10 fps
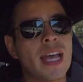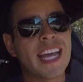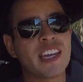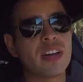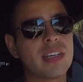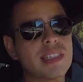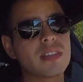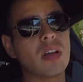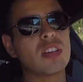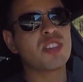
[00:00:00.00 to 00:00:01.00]
Now this is
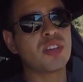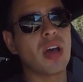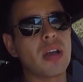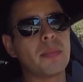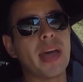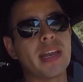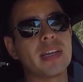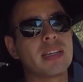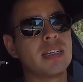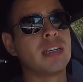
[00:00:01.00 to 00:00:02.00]
also an
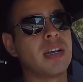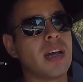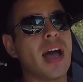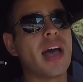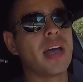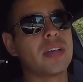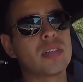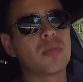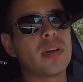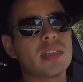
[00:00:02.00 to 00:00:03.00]
automatic. I
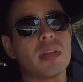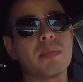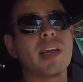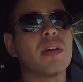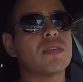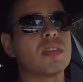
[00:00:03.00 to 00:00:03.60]
just wanted something that was